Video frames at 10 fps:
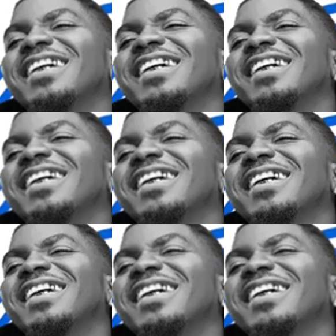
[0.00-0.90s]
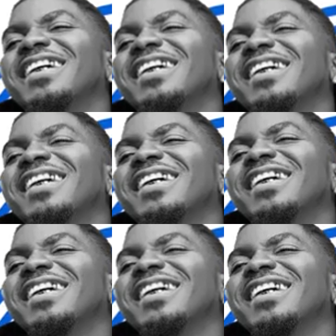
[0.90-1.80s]

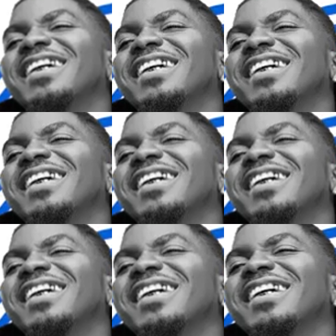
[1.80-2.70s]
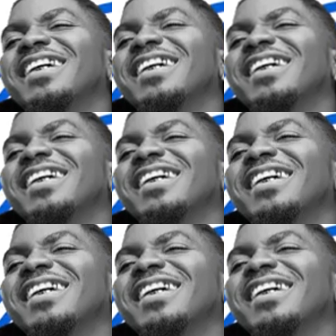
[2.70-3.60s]

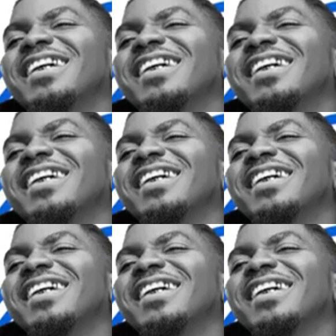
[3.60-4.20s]
(not speaking)